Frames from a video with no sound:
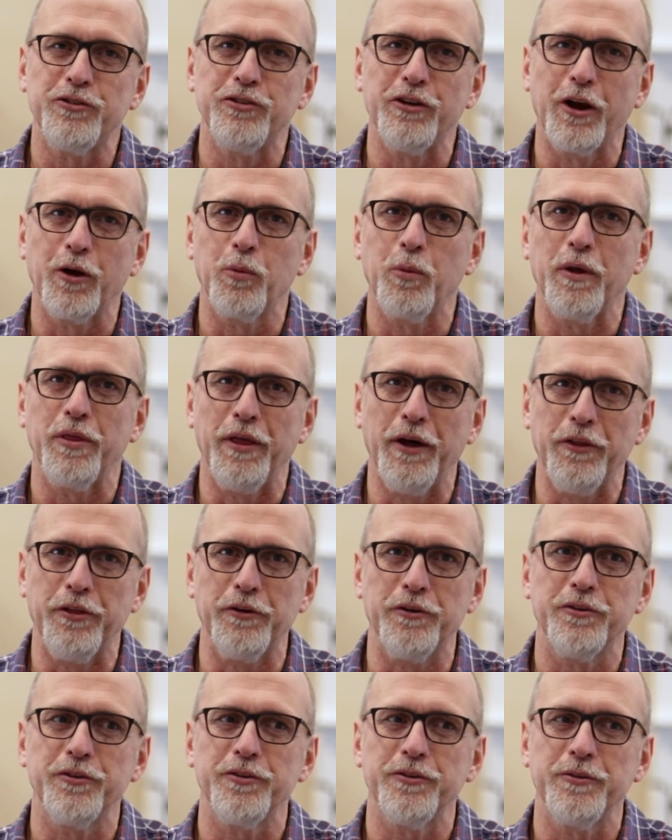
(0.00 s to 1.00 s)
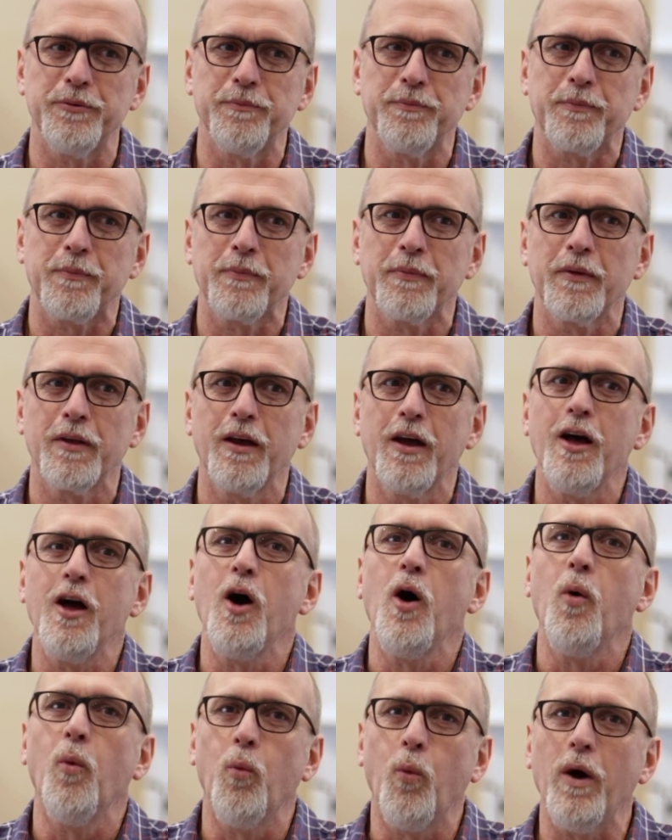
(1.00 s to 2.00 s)
share with others.
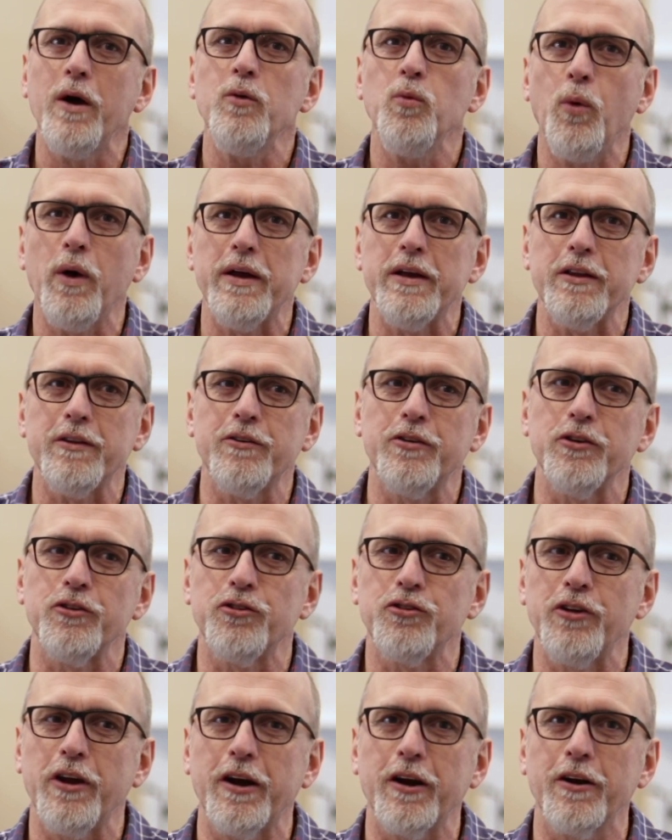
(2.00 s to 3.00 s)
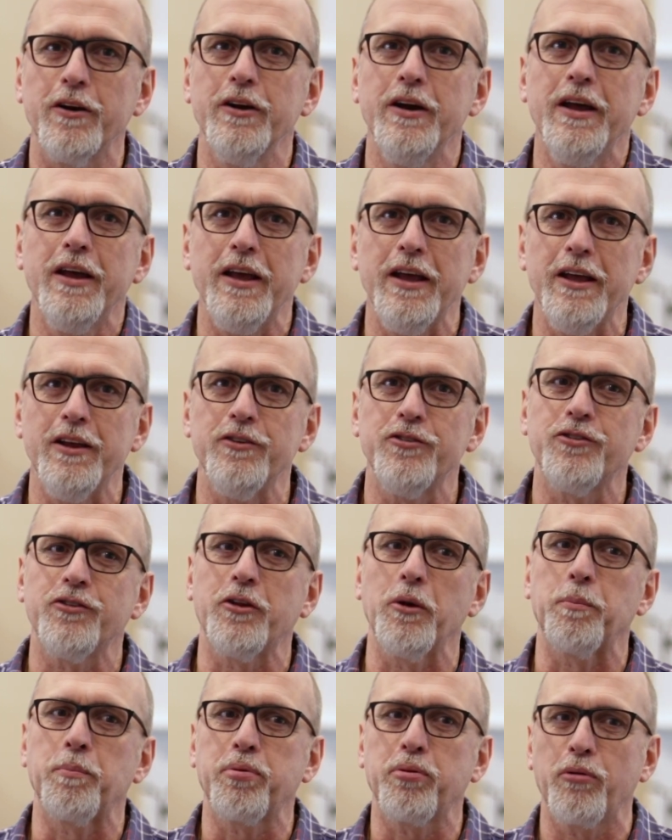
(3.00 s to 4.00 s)
One way to share is
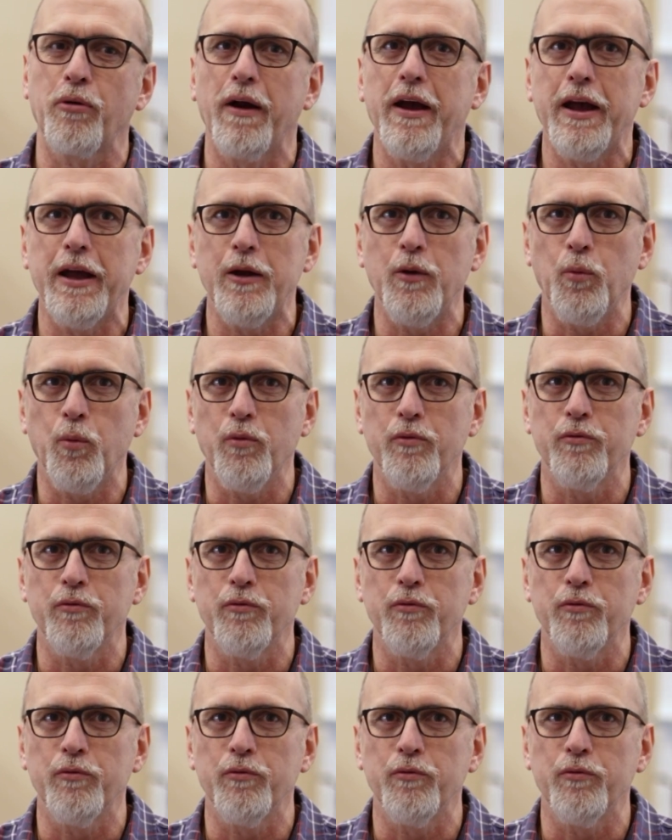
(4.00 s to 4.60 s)
to pray